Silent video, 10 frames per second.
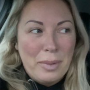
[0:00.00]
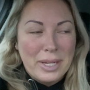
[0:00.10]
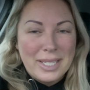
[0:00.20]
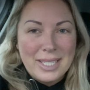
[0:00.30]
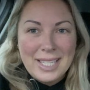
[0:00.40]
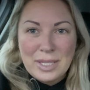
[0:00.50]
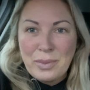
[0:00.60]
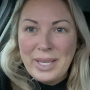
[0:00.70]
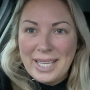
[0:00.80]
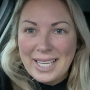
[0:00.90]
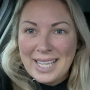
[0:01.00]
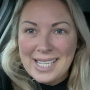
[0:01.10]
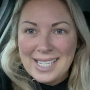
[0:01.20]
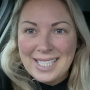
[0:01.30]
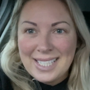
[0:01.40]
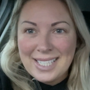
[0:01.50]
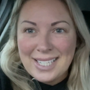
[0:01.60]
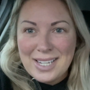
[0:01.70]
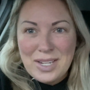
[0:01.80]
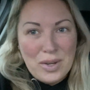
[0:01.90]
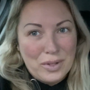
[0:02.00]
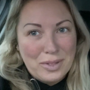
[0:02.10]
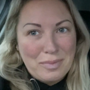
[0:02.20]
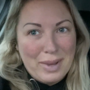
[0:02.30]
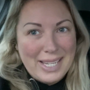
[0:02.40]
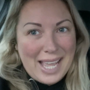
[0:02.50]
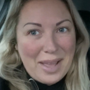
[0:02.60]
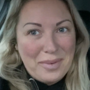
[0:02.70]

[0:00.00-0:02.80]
But this week is not my diet